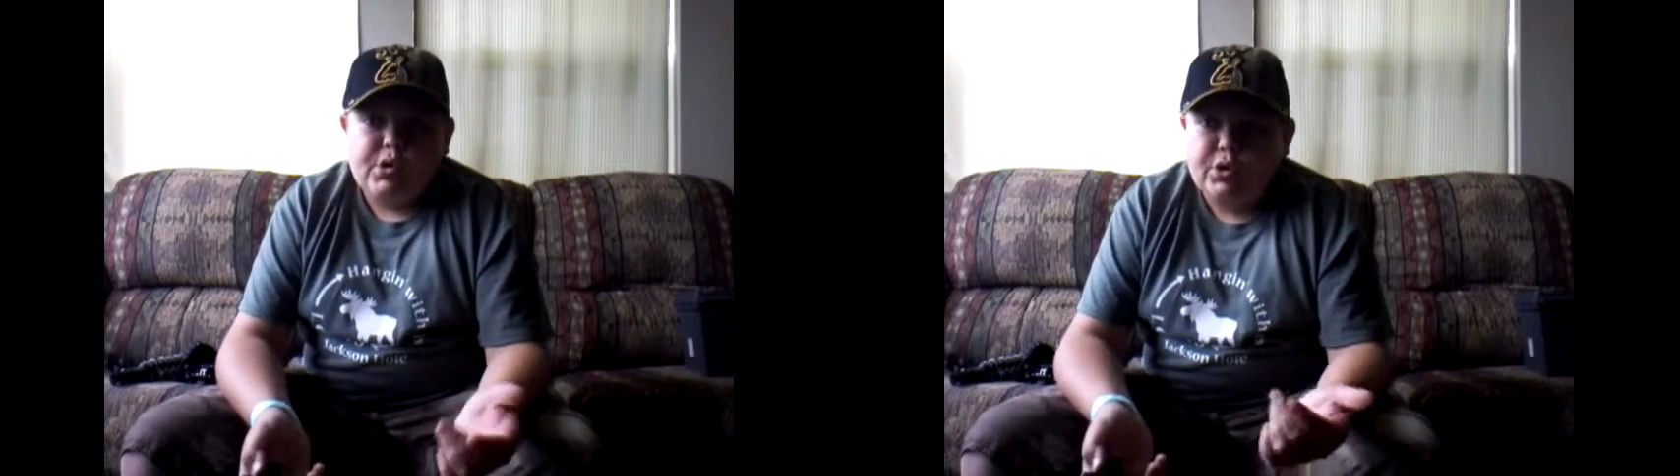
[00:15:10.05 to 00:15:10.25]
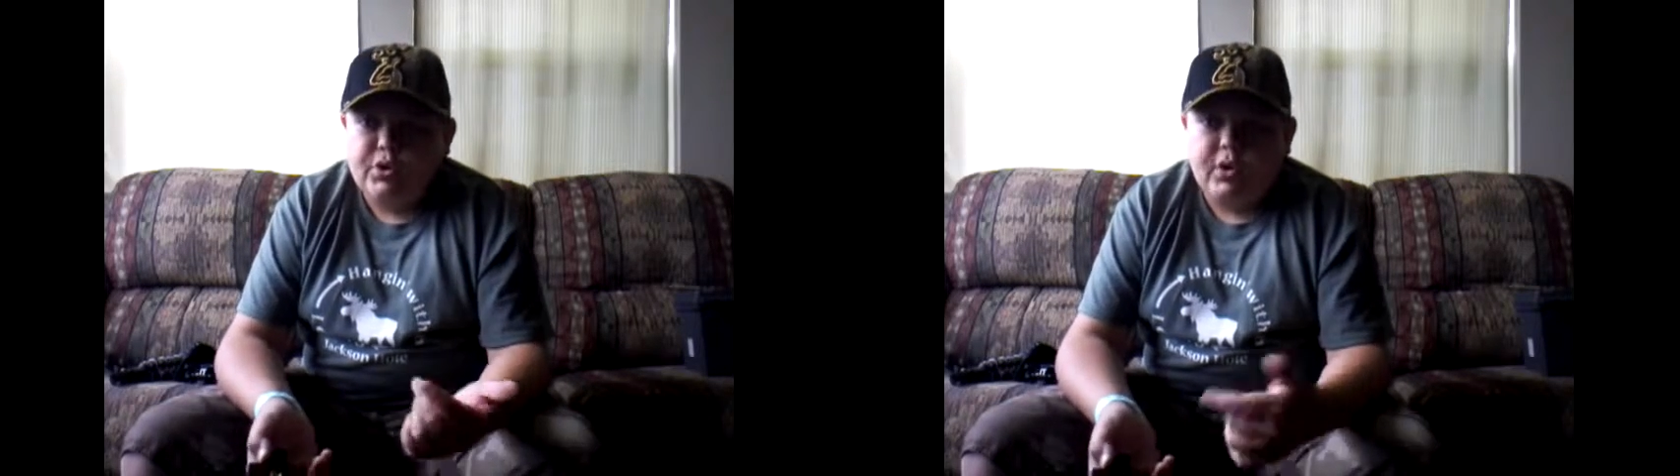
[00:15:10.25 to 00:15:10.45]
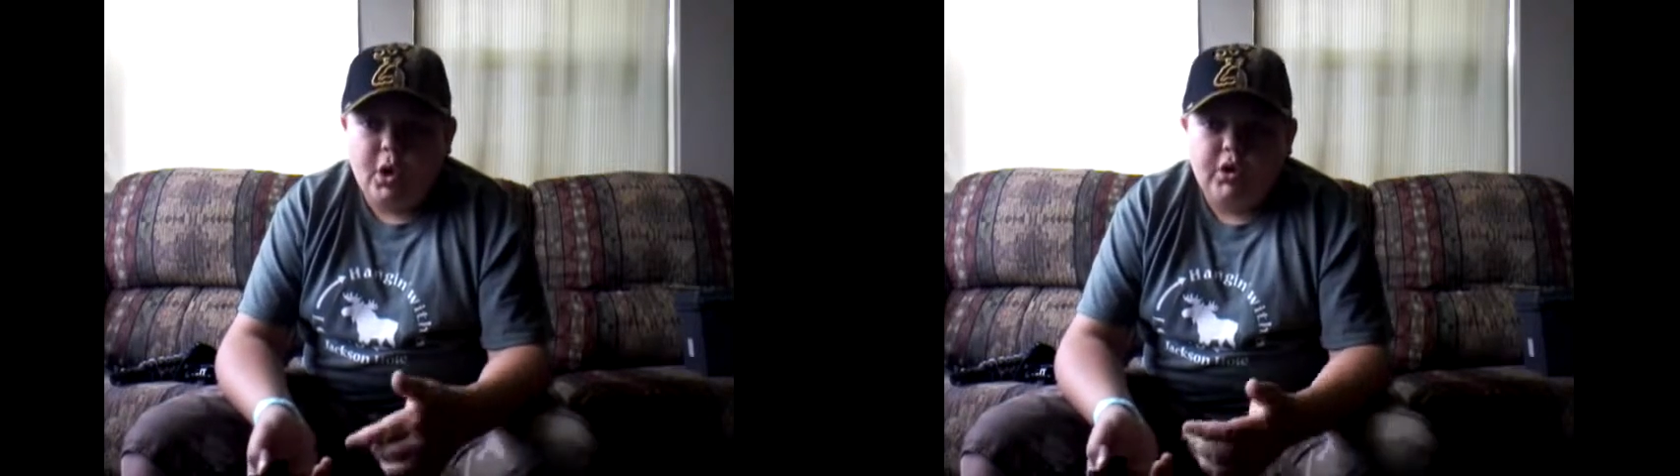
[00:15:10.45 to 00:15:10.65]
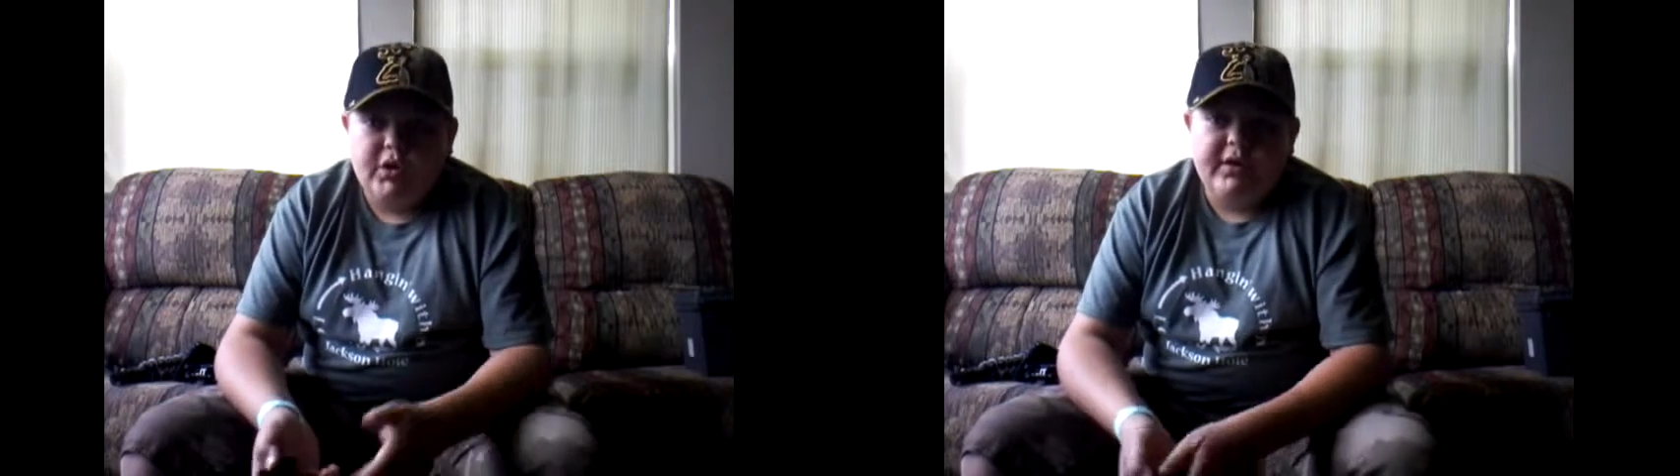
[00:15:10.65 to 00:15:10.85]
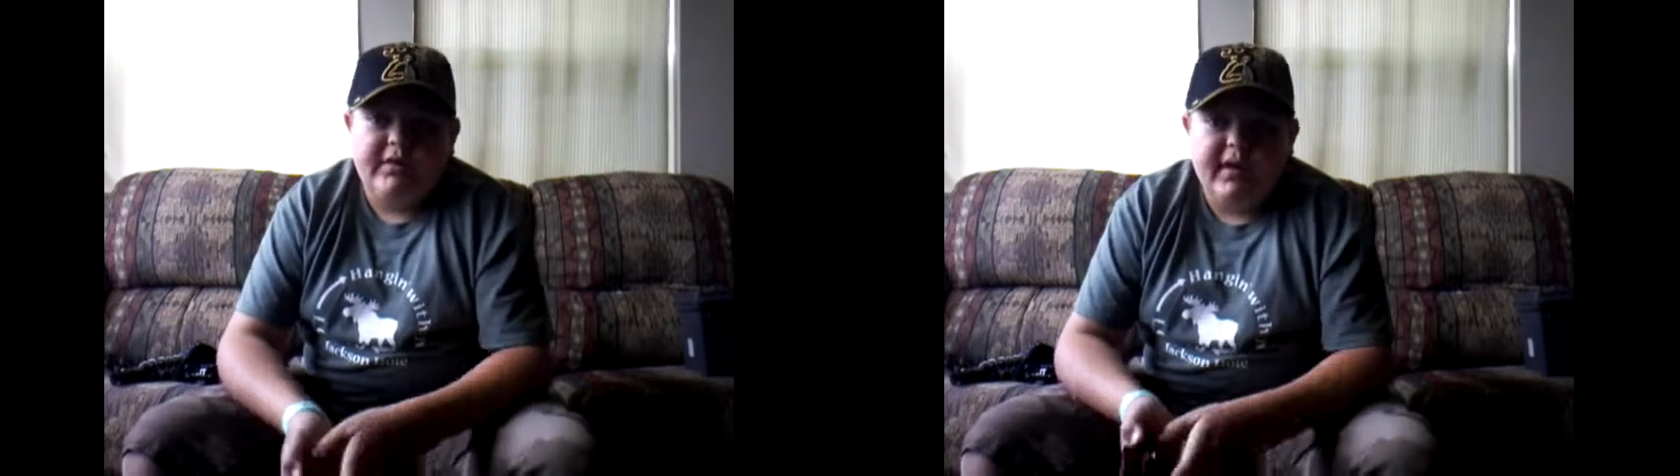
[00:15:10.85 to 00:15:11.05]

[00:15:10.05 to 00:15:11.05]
you can go look at